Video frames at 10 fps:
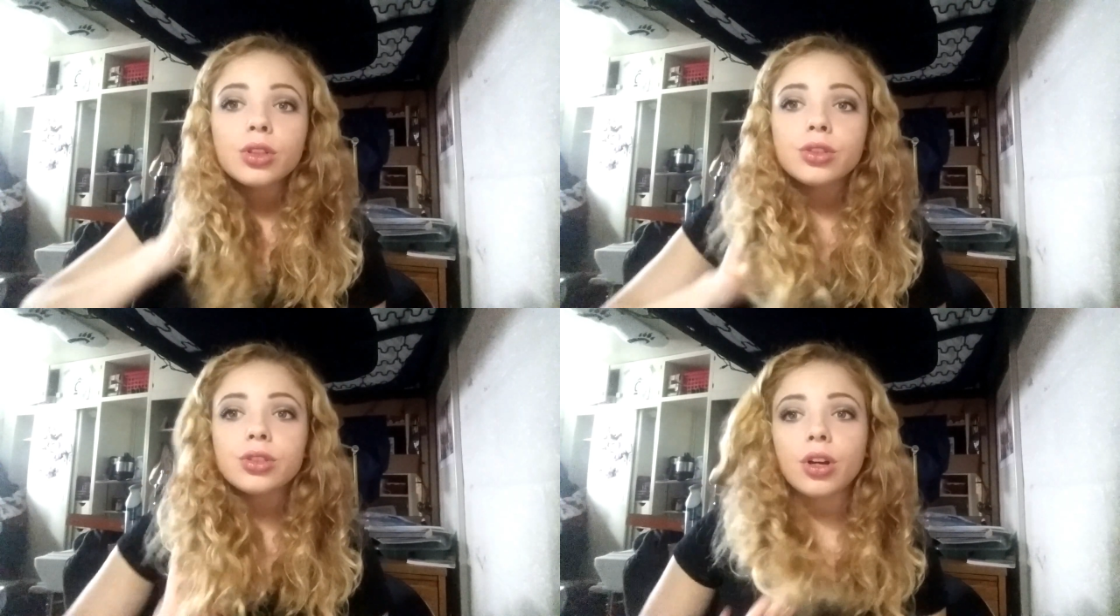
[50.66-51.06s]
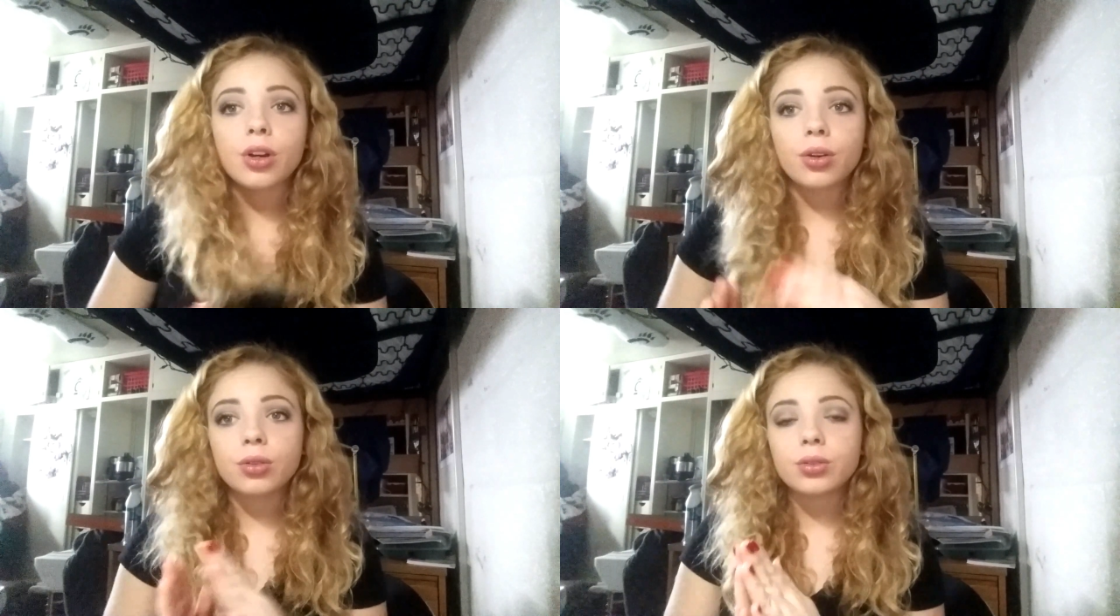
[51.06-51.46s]

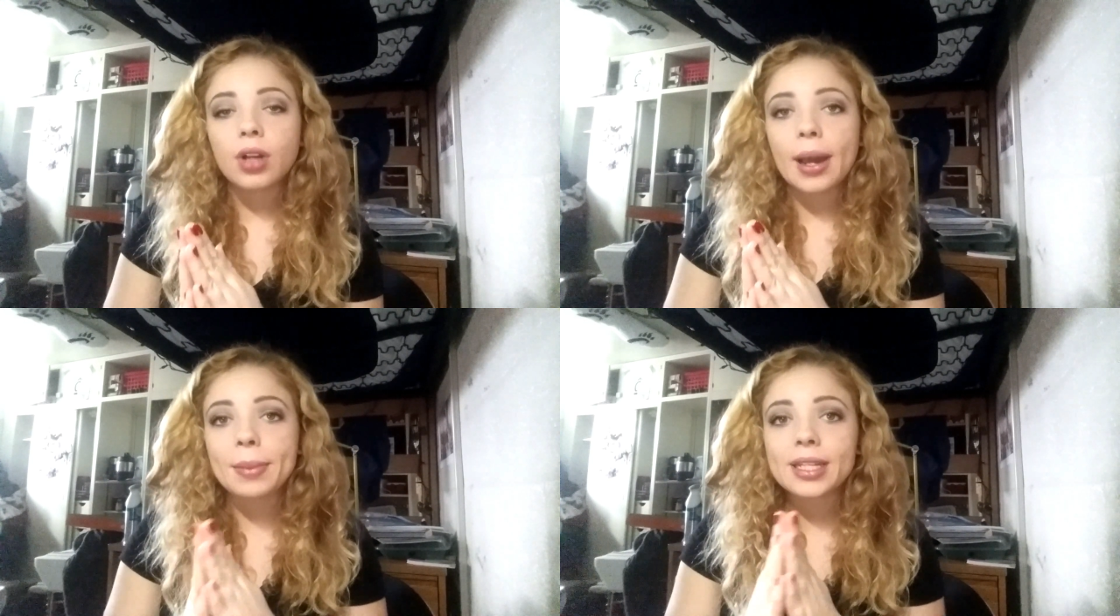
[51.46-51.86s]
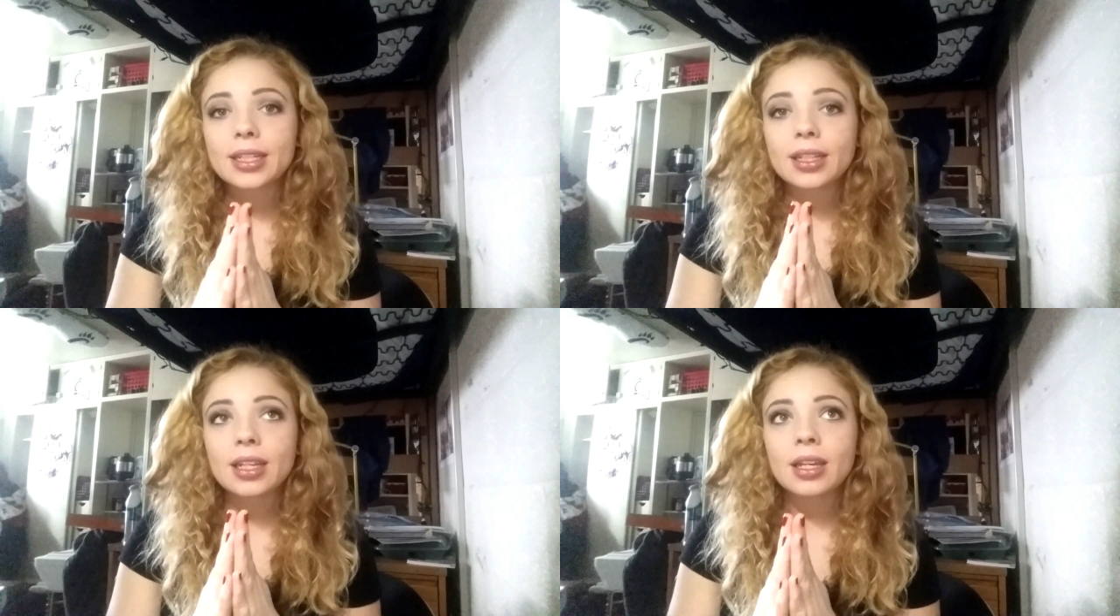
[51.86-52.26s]
So I
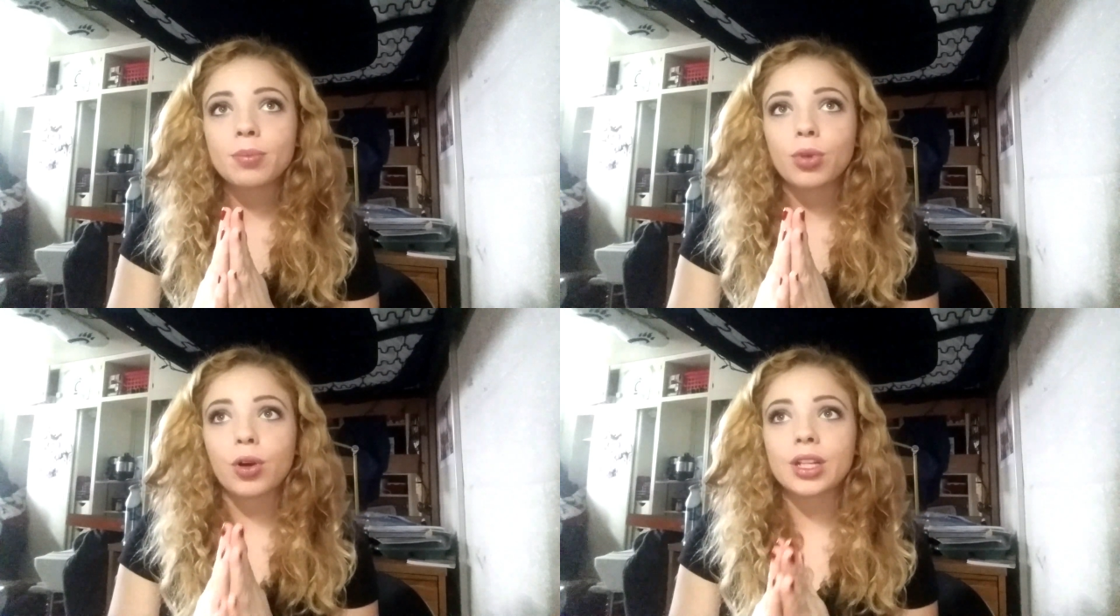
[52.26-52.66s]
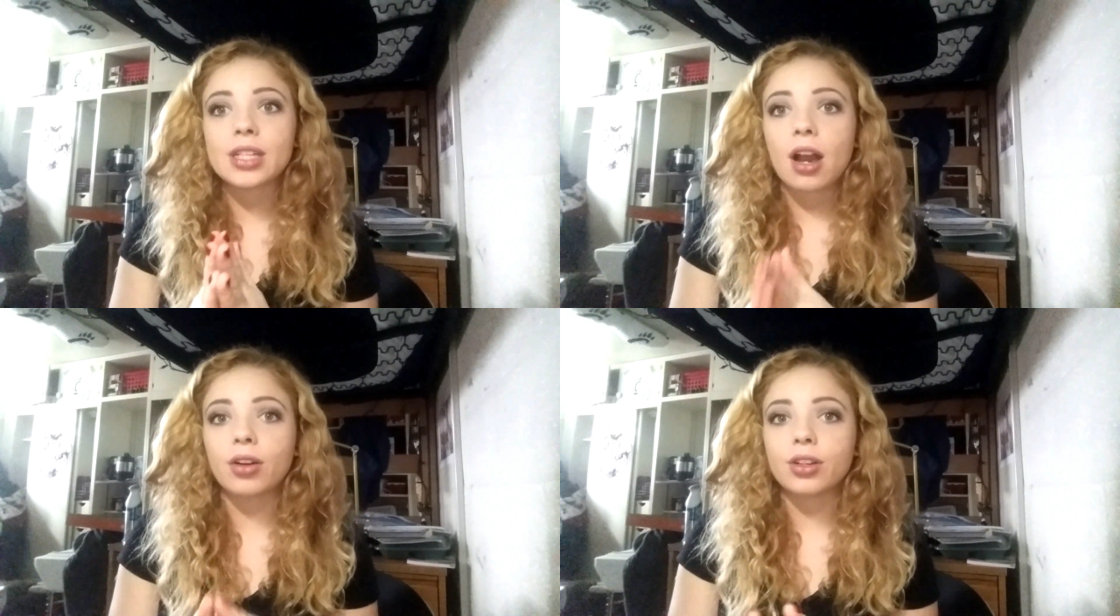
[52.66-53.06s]
basically broke it
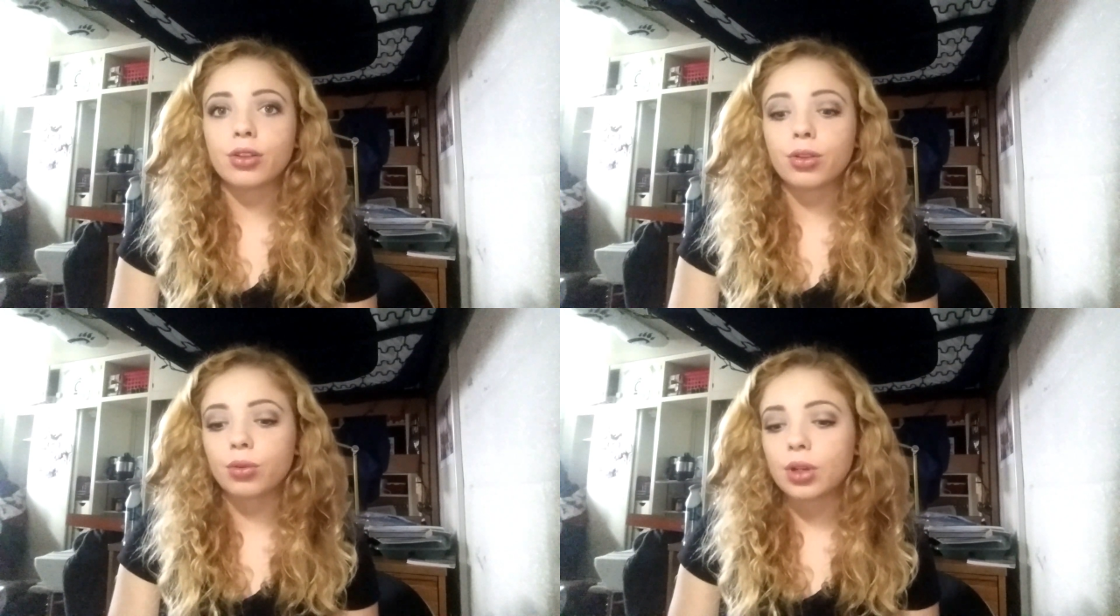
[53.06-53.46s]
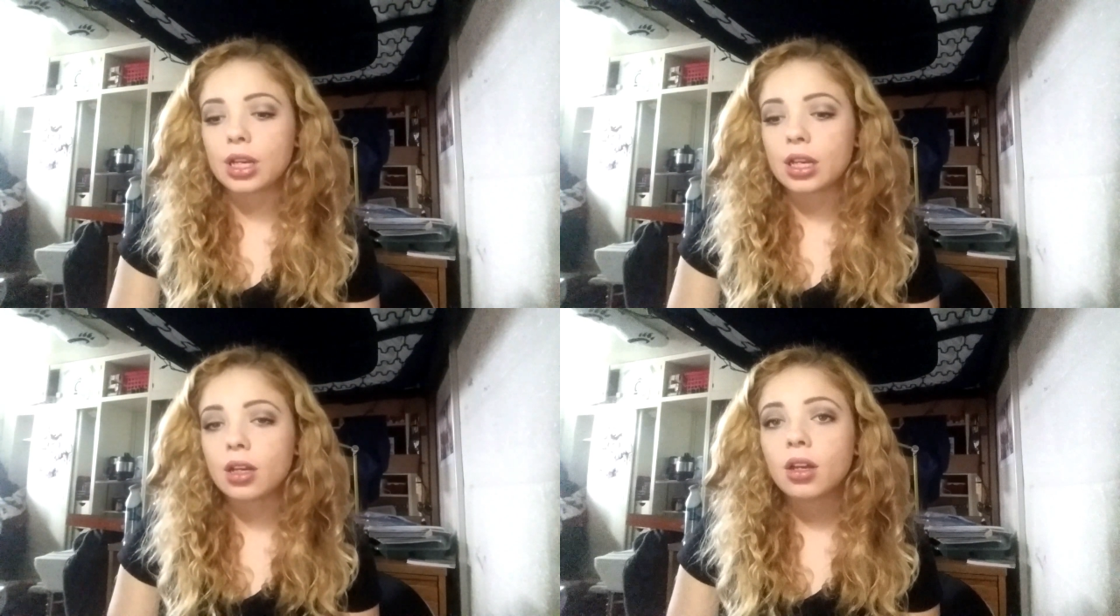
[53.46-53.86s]
down into
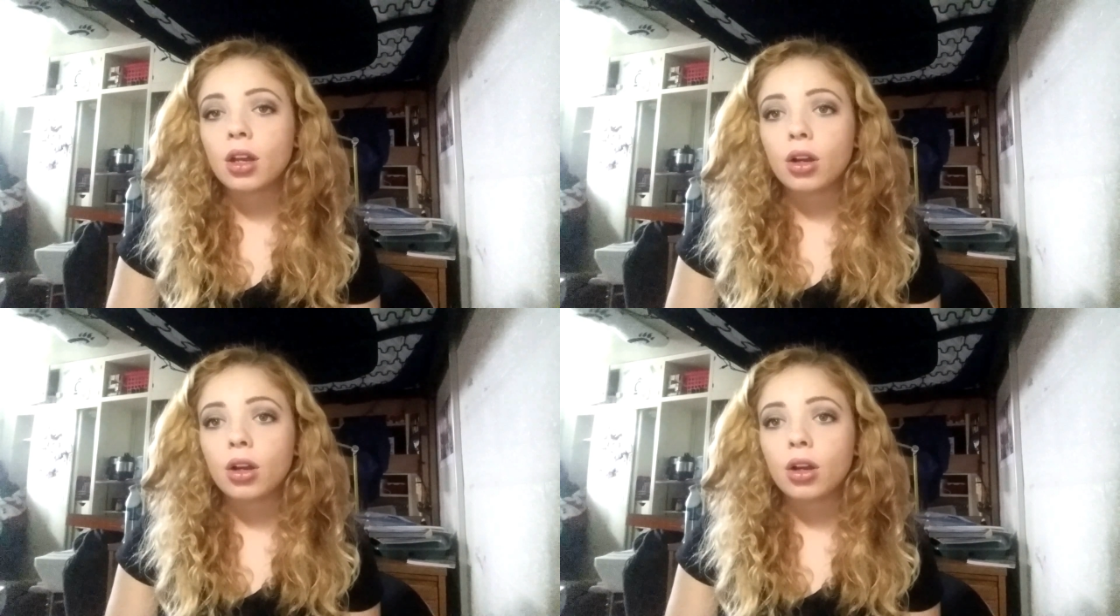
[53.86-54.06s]
3